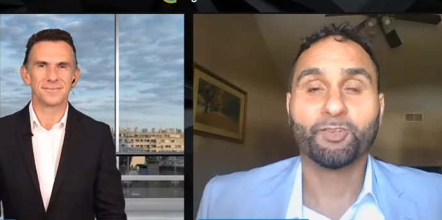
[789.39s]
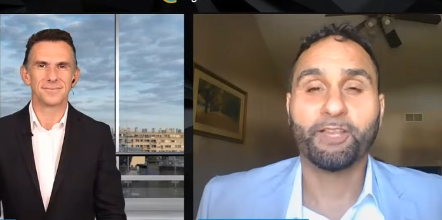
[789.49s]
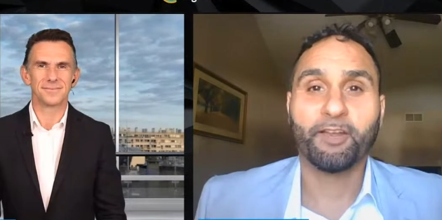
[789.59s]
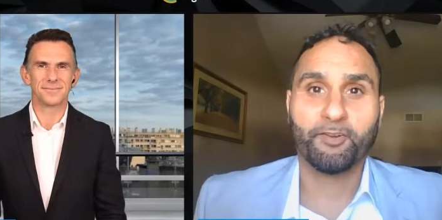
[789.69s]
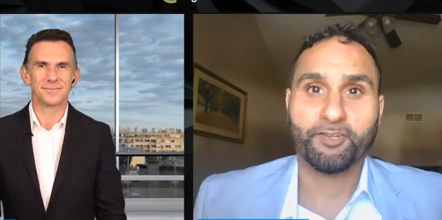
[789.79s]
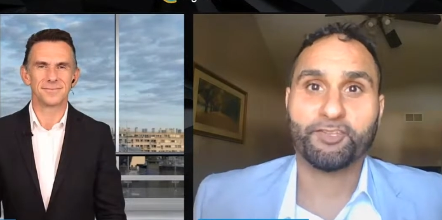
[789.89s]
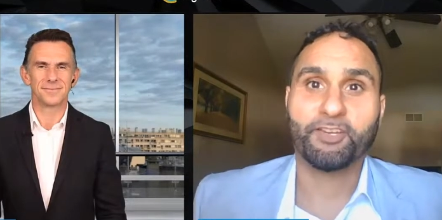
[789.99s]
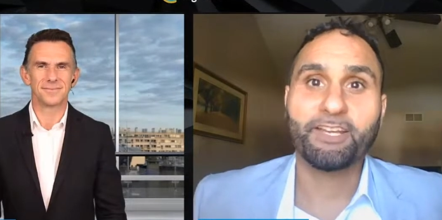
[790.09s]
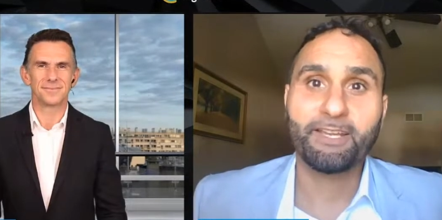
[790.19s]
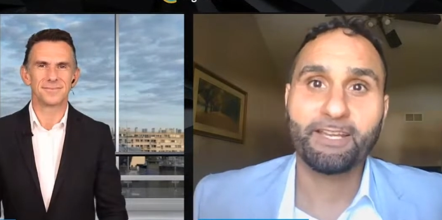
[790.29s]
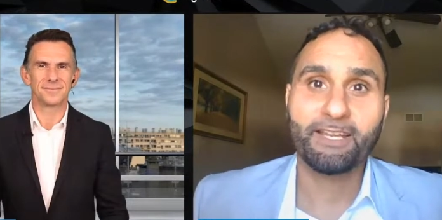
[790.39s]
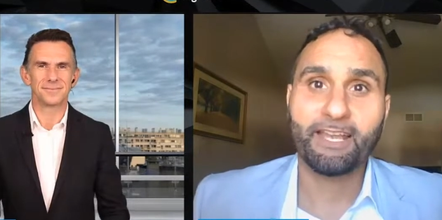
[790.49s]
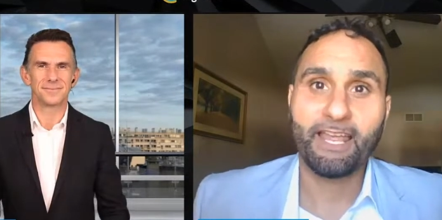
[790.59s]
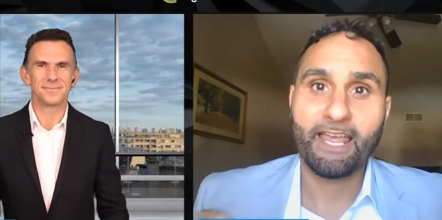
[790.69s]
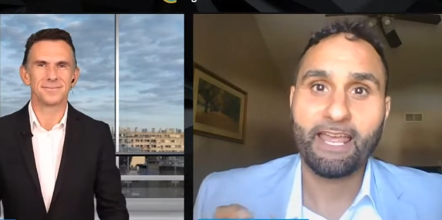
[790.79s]
Speaker 1: truly understood
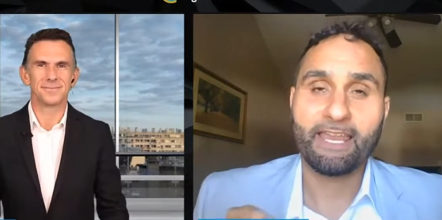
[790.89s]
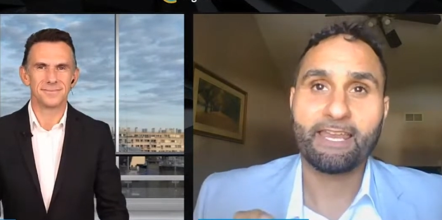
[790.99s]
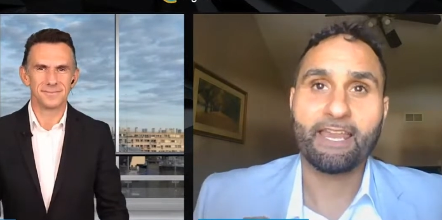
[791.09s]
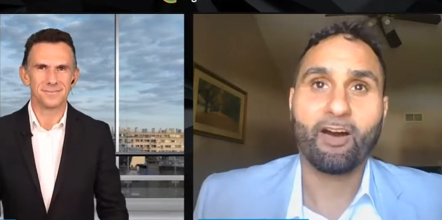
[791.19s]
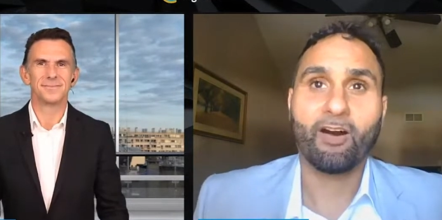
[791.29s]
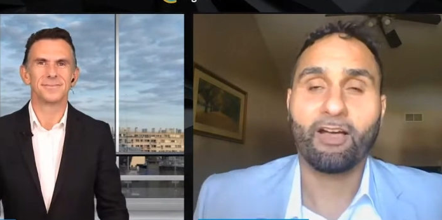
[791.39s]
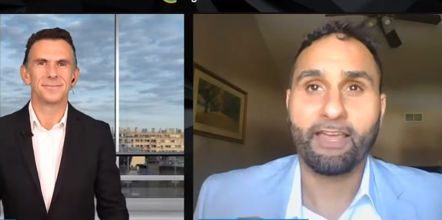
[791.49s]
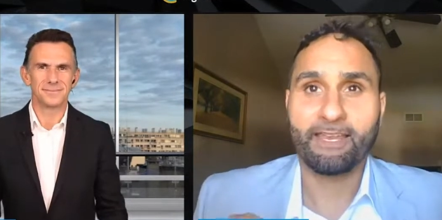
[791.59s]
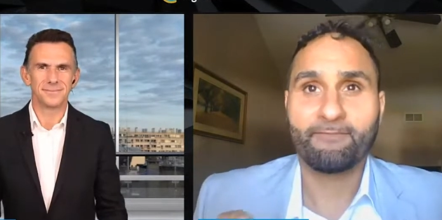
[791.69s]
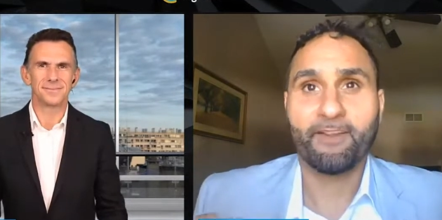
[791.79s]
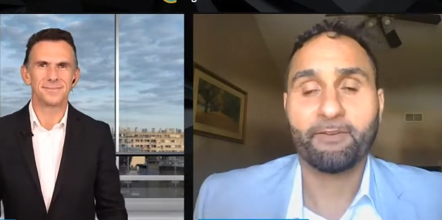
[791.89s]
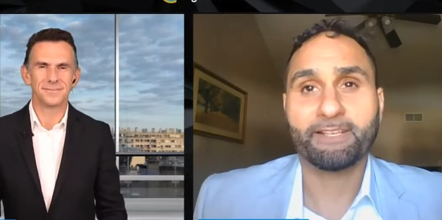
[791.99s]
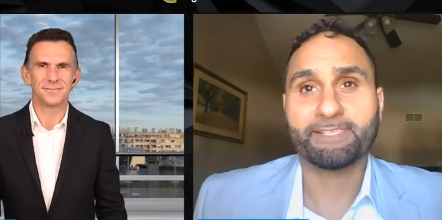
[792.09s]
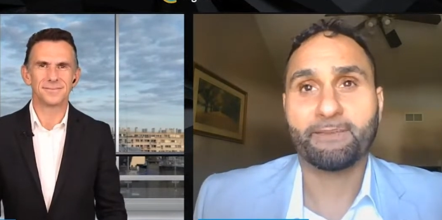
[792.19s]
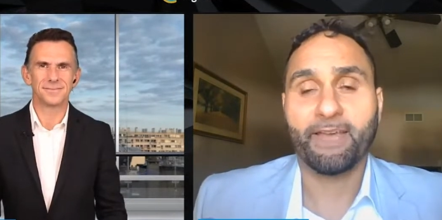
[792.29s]
in in
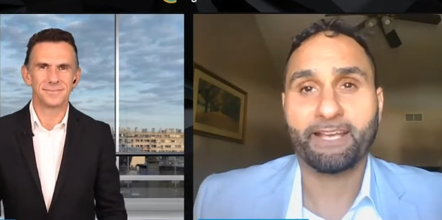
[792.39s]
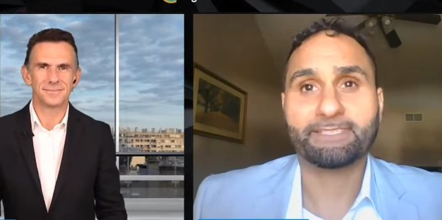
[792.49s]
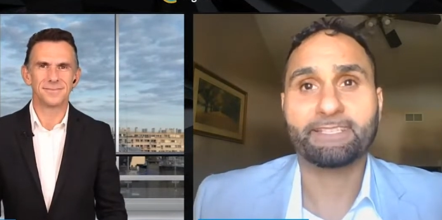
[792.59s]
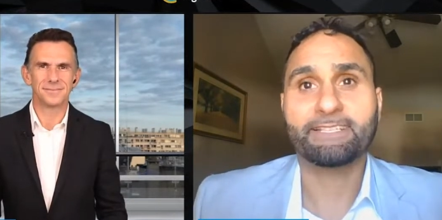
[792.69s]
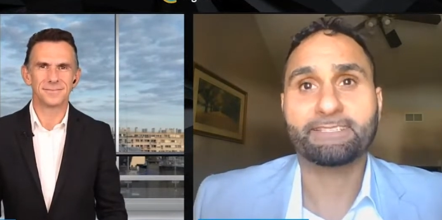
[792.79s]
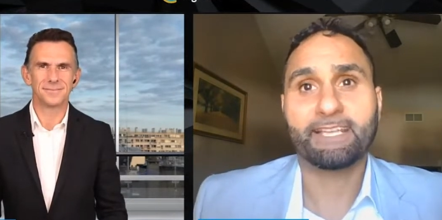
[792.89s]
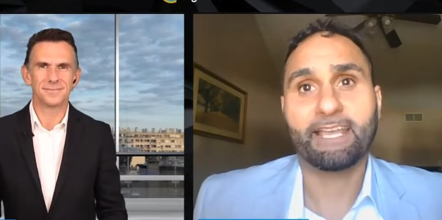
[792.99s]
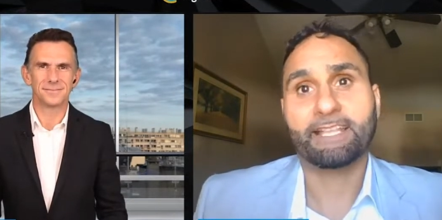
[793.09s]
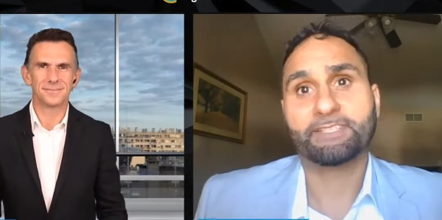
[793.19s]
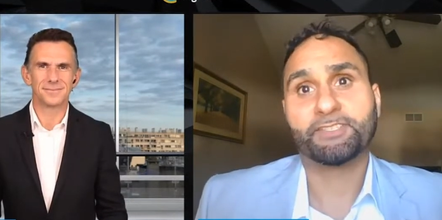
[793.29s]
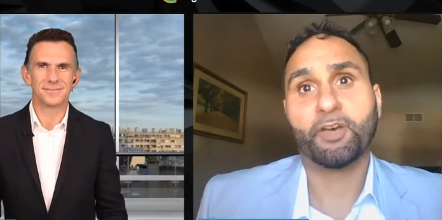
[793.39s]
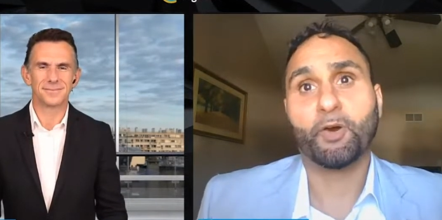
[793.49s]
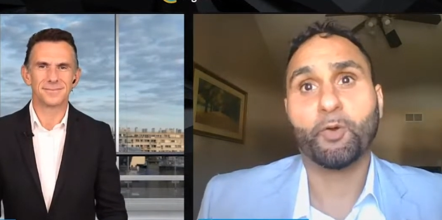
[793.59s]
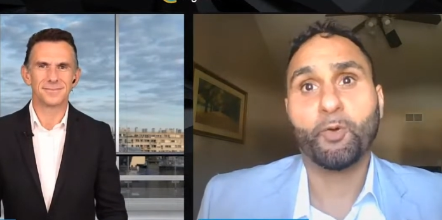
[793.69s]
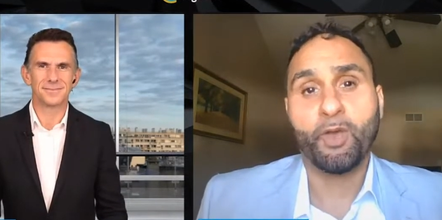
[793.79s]
various capacities, and
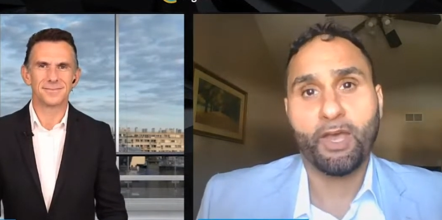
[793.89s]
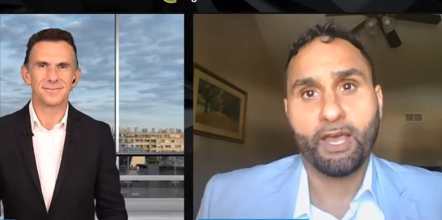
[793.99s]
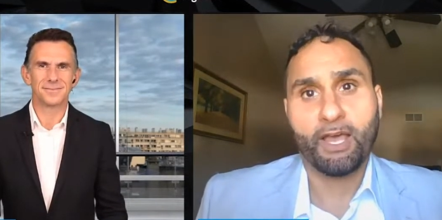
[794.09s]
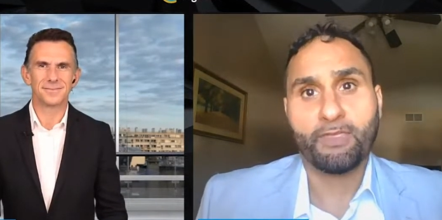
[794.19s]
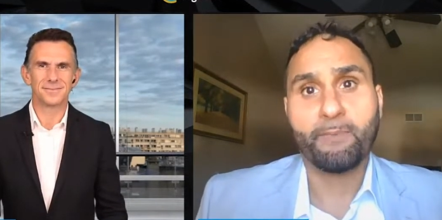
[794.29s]
so